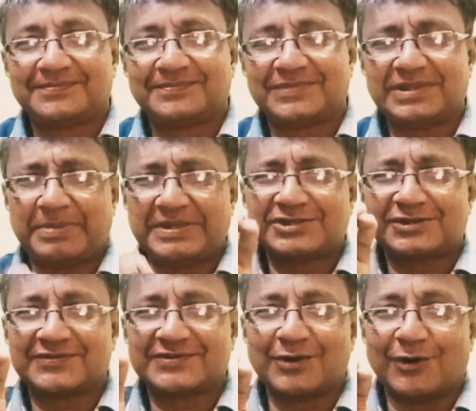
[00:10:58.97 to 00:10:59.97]
with a pinch of
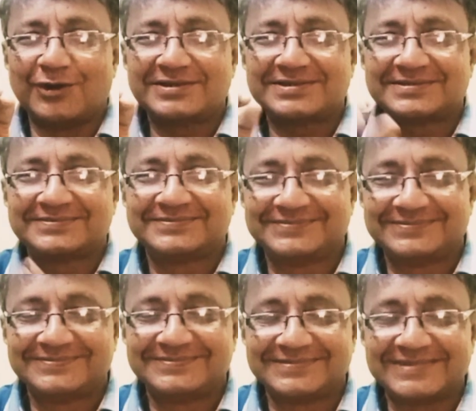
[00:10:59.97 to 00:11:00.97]
salt,
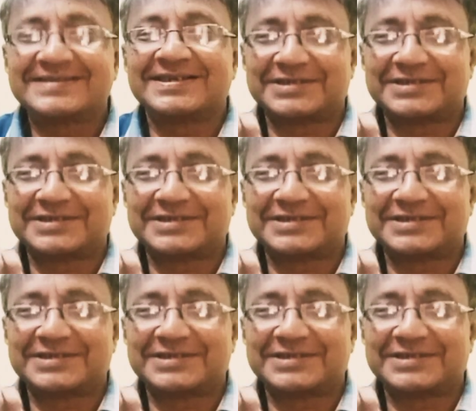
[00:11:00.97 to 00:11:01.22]
that's the